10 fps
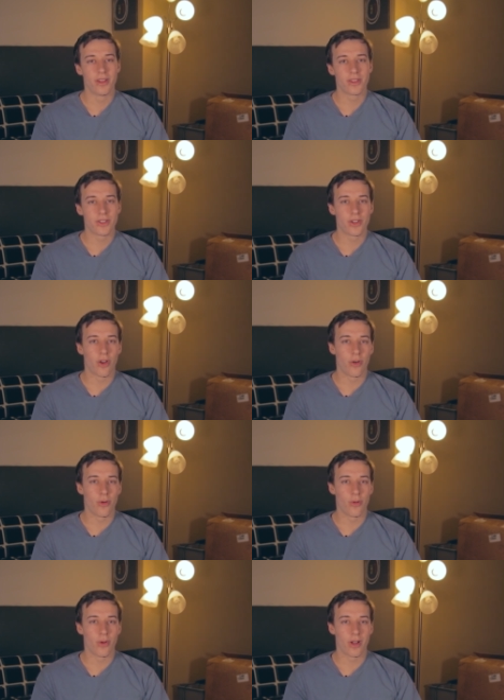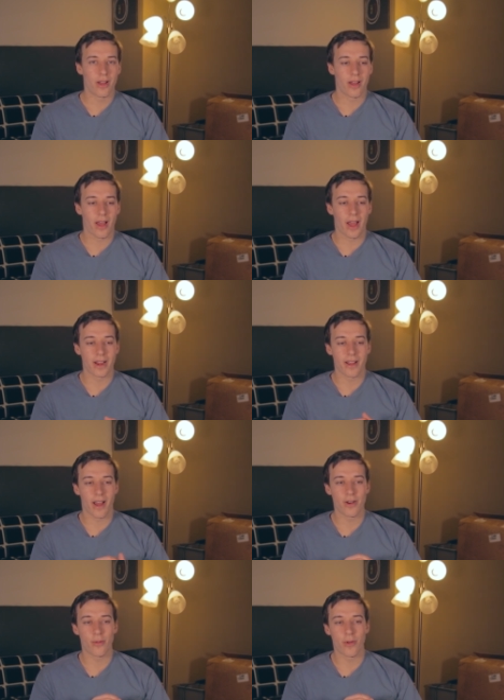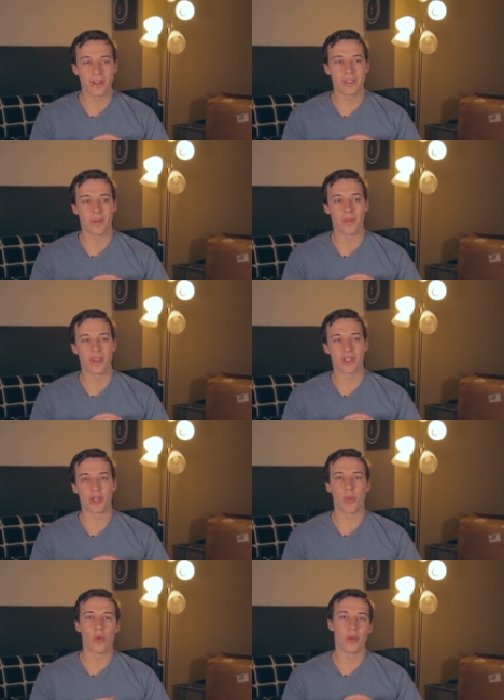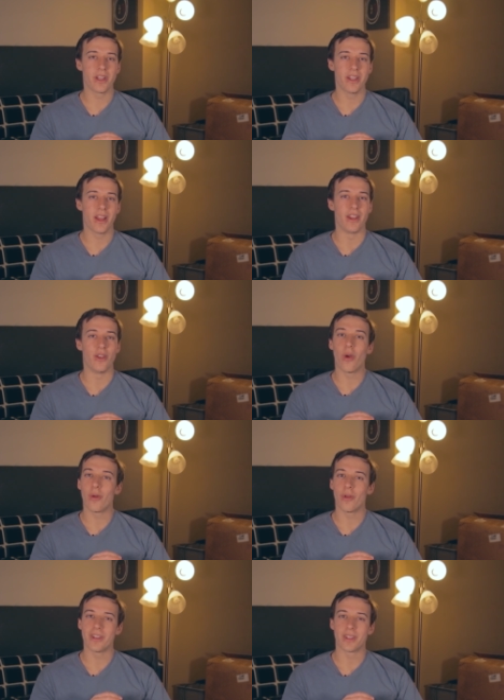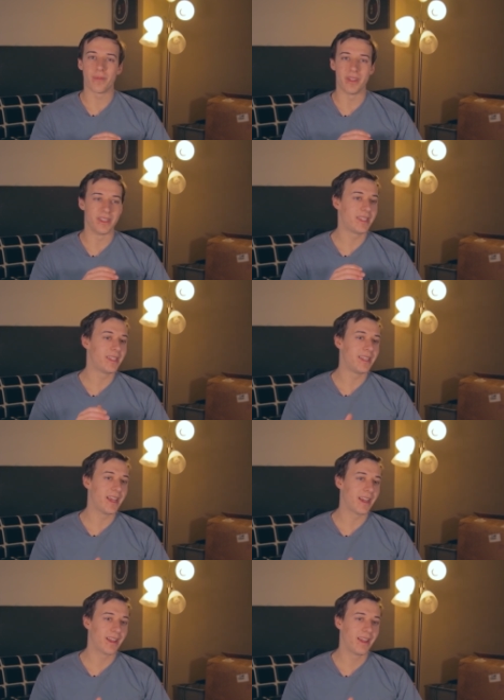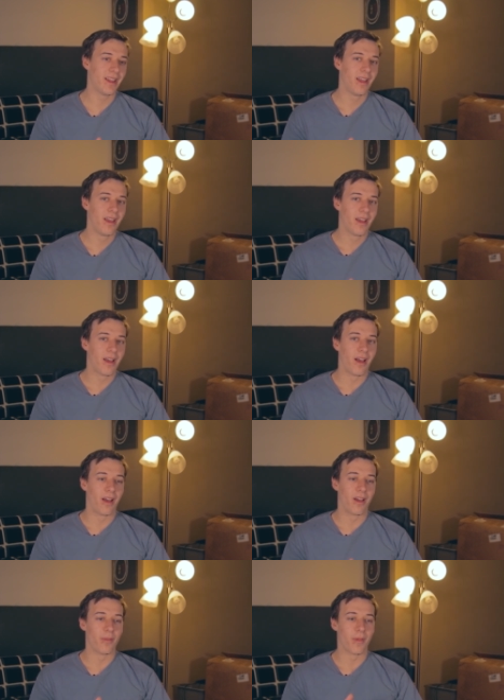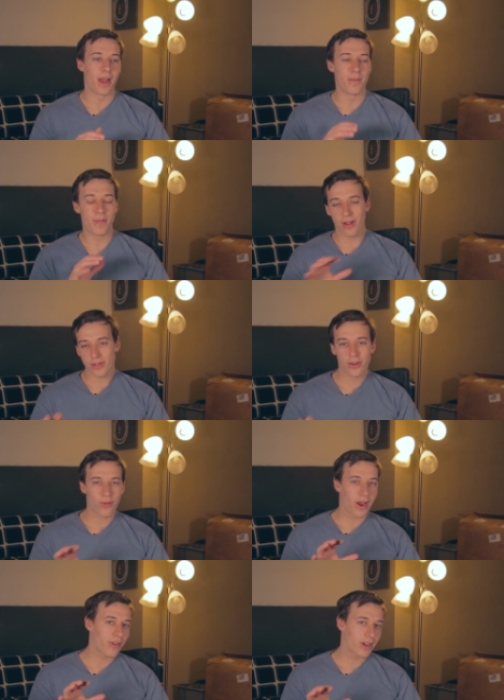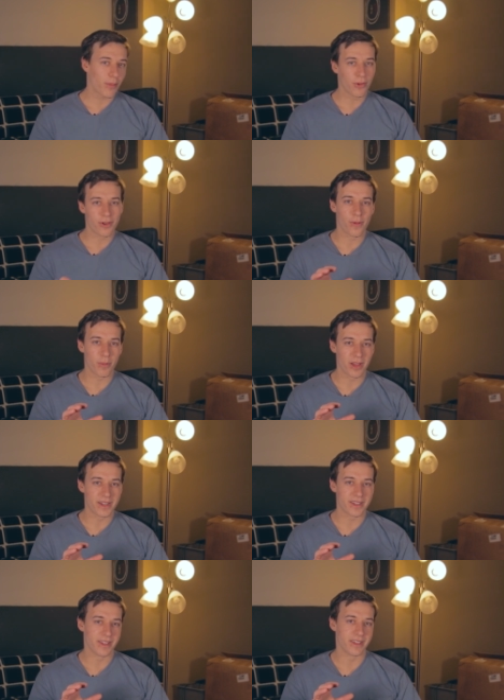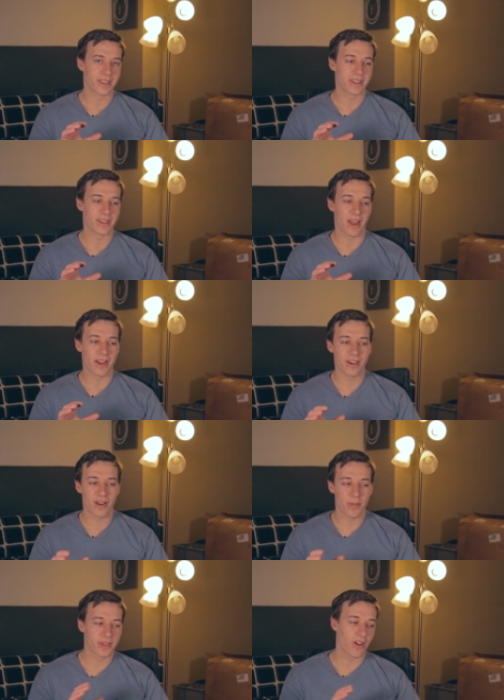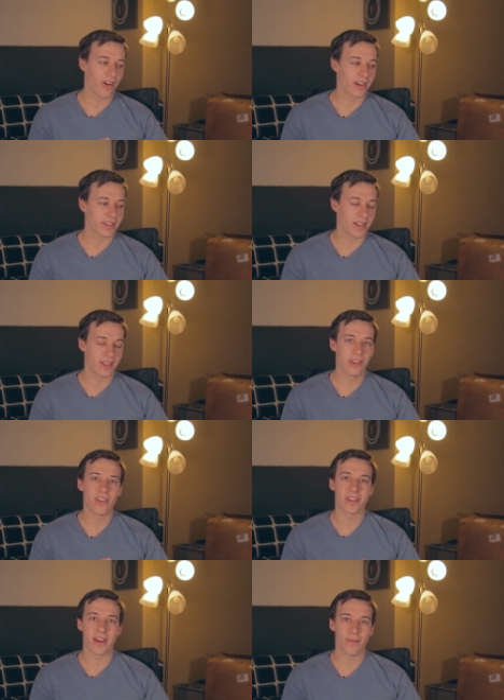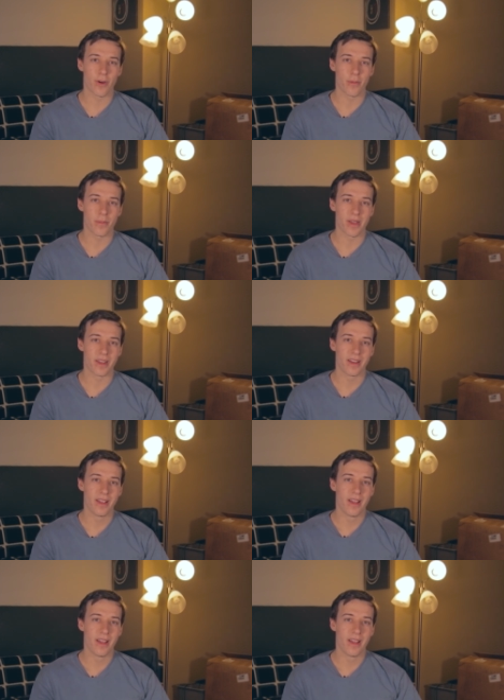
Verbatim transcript: So I kind of wanted something sporty. I know I wanted something stick. Um, I bounced around a couple different places. I ended up at the RX8, looked at it for a bit,